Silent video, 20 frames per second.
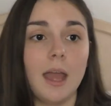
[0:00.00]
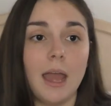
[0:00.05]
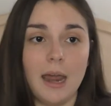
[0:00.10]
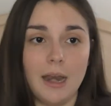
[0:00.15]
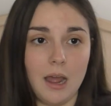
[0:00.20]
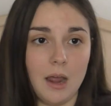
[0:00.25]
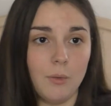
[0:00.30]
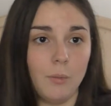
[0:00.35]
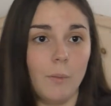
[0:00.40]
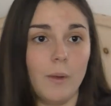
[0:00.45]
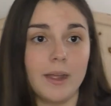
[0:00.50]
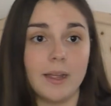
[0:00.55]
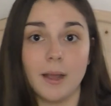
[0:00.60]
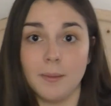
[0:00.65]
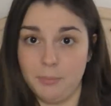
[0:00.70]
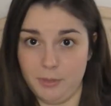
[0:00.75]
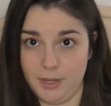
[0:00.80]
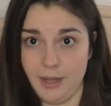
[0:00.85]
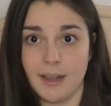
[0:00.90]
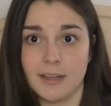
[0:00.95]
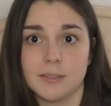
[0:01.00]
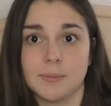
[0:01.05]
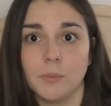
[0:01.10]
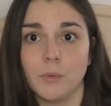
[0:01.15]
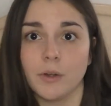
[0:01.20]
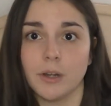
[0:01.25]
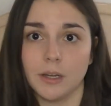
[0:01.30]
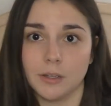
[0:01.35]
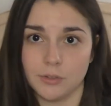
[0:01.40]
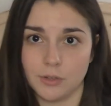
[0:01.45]
and I'd wake up the next
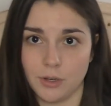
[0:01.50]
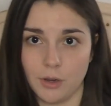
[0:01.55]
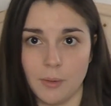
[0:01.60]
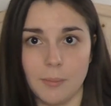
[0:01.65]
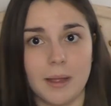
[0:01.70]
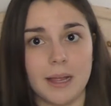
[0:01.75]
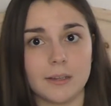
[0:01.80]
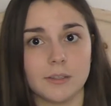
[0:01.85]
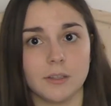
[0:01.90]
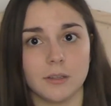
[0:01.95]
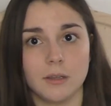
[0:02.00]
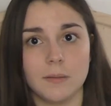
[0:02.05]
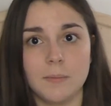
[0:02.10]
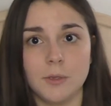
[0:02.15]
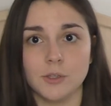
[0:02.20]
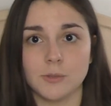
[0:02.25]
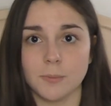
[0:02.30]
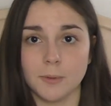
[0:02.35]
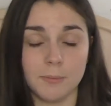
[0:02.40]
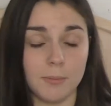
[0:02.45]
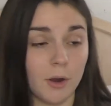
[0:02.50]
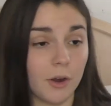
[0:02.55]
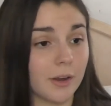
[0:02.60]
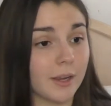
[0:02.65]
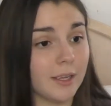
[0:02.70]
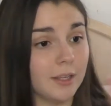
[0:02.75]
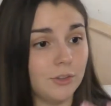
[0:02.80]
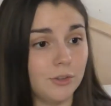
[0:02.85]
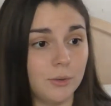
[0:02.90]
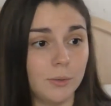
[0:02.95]
morning to go back to the amusement
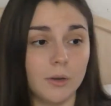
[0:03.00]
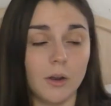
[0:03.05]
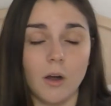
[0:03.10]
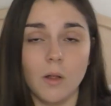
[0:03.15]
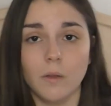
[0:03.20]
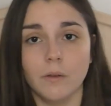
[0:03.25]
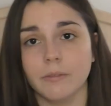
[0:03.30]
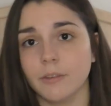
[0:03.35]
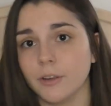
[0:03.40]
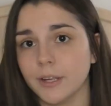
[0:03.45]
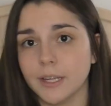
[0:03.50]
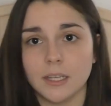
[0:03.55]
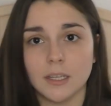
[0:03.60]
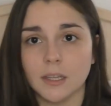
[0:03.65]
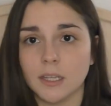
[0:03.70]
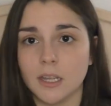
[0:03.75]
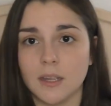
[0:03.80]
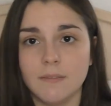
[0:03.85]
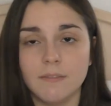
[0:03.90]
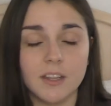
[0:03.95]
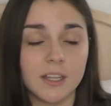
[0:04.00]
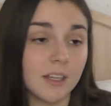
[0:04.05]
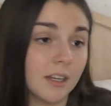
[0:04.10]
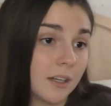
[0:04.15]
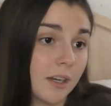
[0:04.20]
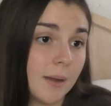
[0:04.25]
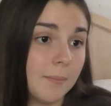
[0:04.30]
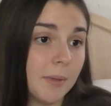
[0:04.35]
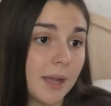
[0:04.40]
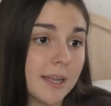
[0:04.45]
park and do it all over again in the evening.
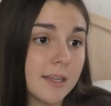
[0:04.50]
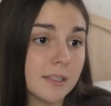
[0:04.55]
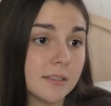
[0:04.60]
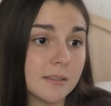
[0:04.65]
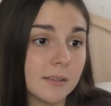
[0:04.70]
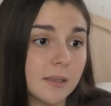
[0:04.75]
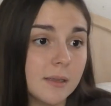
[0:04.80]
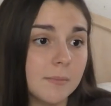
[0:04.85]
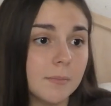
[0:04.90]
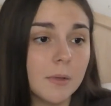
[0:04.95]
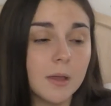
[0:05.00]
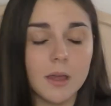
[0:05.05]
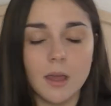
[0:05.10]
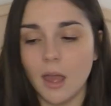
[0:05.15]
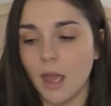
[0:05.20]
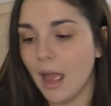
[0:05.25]
I'd come back and sleep.